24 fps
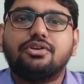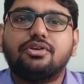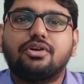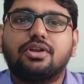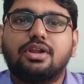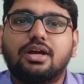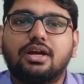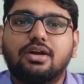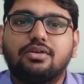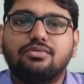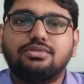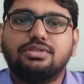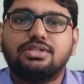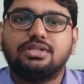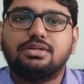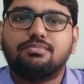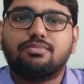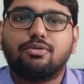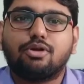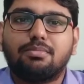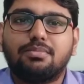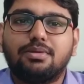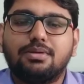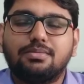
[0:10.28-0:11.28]
your accounting
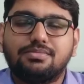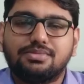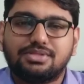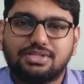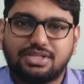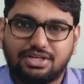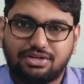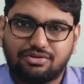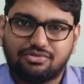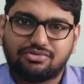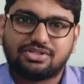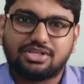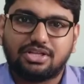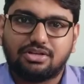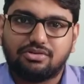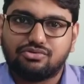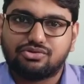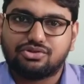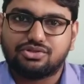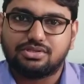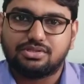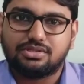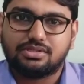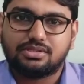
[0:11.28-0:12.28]
problems into
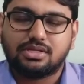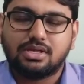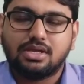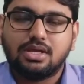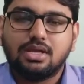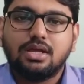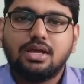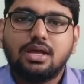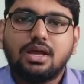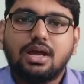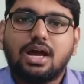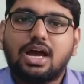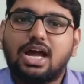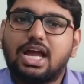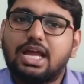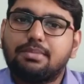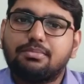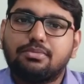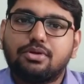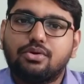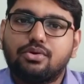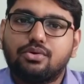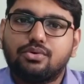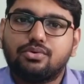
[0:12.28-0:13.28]
solutions. I
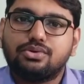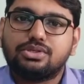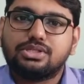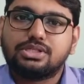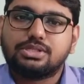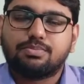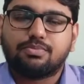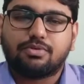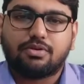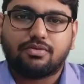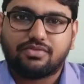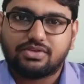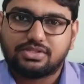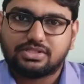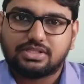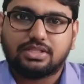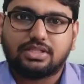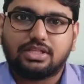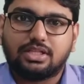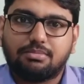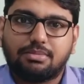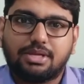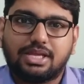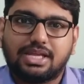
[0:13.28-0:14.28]
am your host Professor
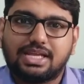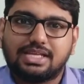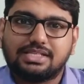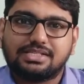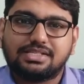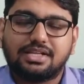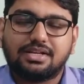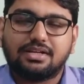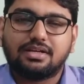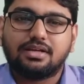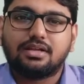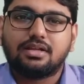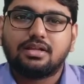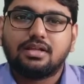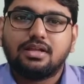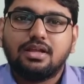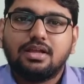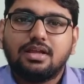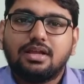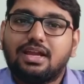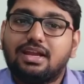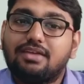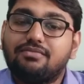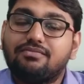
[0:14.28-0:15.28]
Tanmaypvttutor
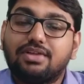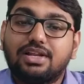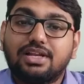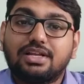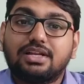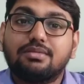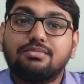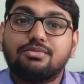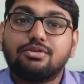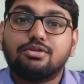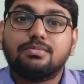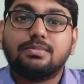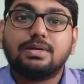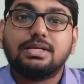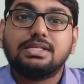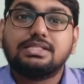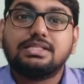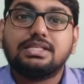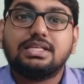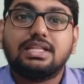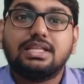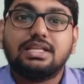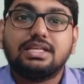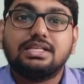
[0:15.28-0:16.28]
and welcome to my
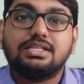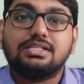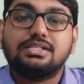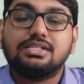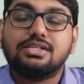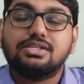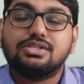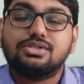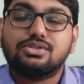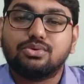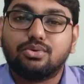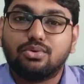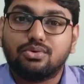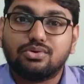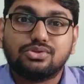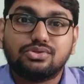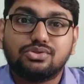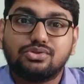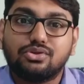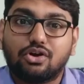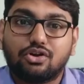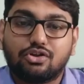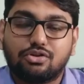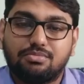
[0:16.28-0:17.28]
series
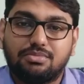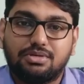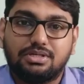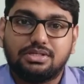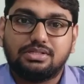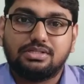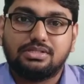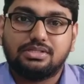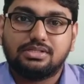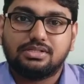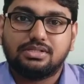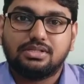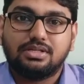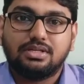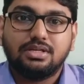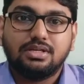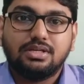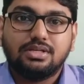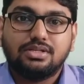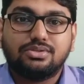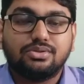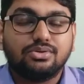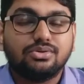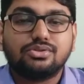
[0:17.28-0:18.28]
Source Documents.
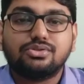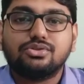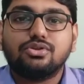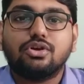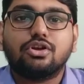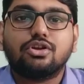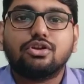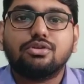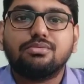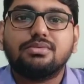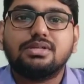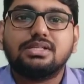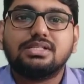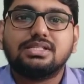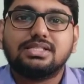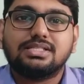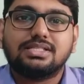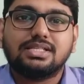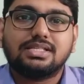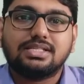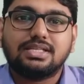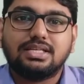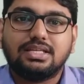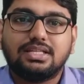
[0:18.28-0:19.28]
Source Documents
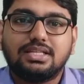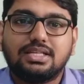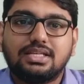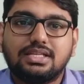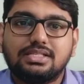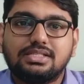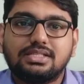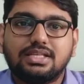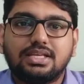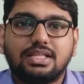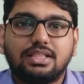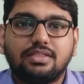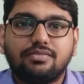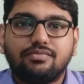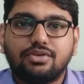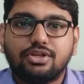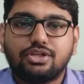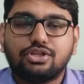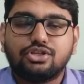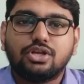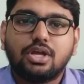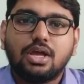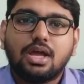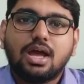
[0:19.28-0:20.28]
is a series in
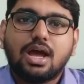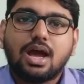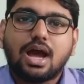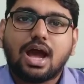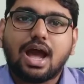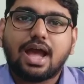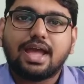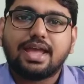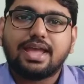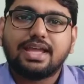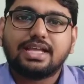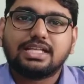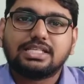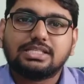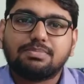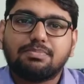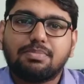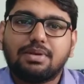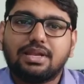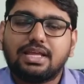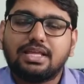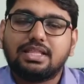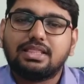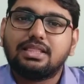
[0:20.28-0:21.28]
which I
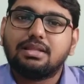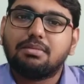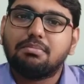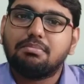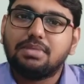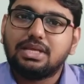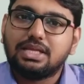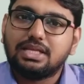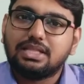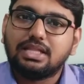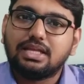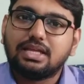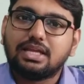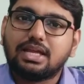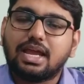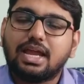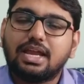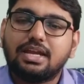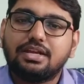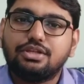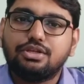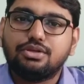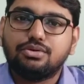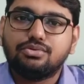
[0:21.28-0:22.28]
explain the meaning
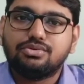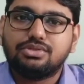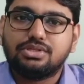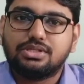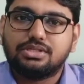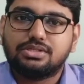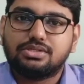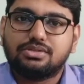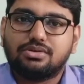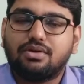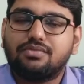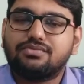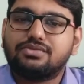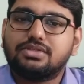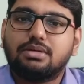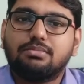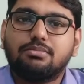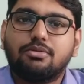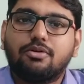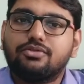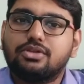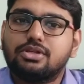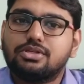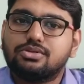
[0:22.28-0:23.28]
and uses of
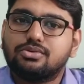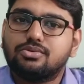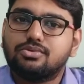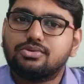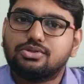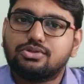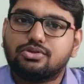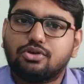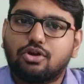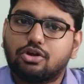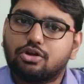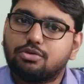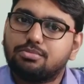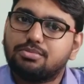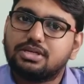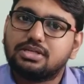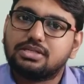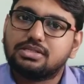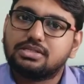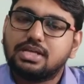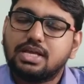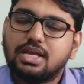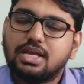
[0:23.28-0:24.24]
some of the source documents